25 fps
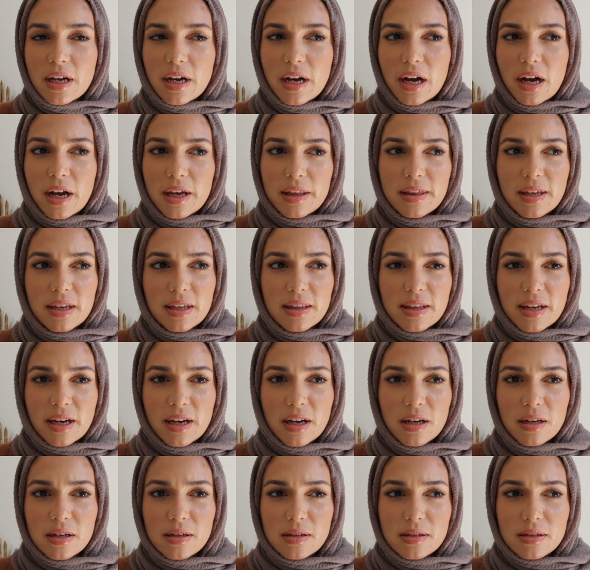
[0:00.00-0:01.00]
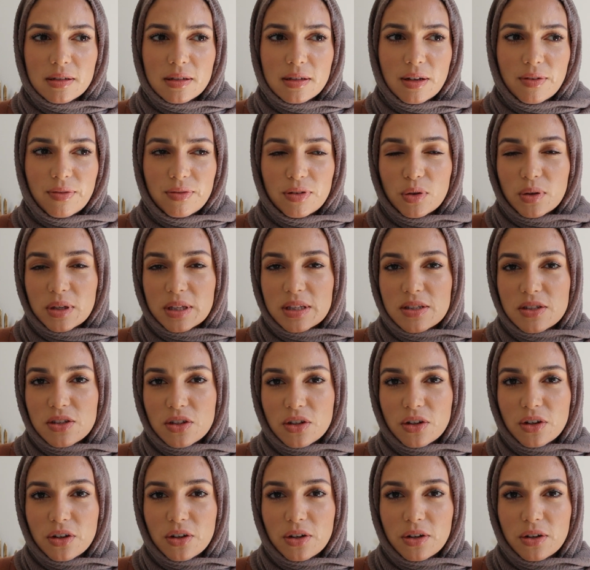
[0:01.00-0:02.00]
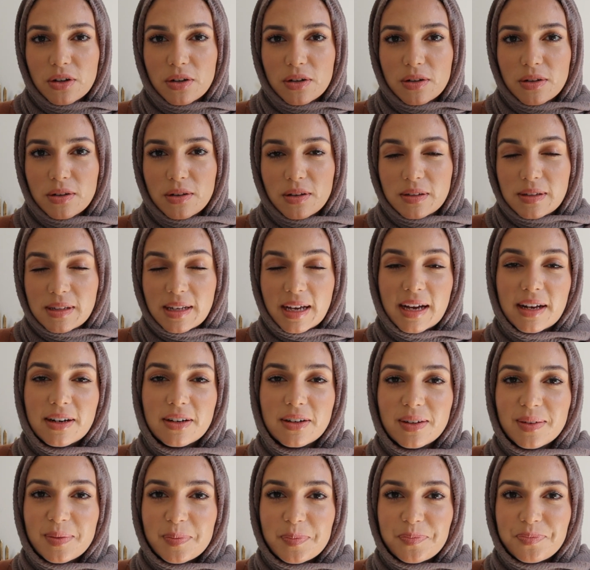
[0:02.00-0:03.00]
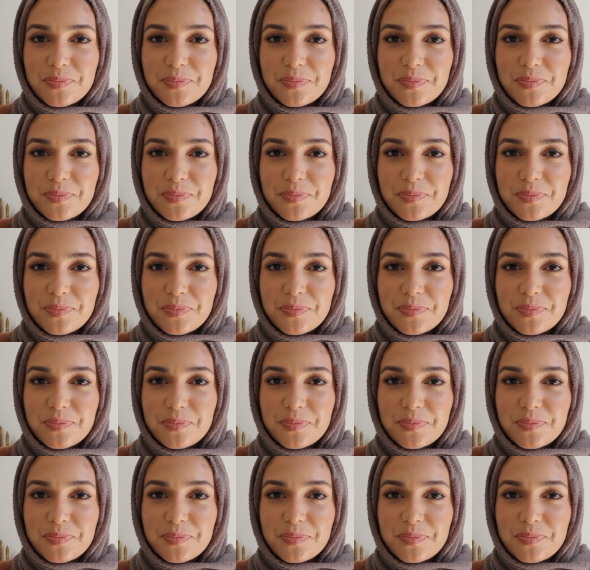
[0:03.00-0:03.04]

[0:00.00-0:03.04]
I think that if you consider the latter,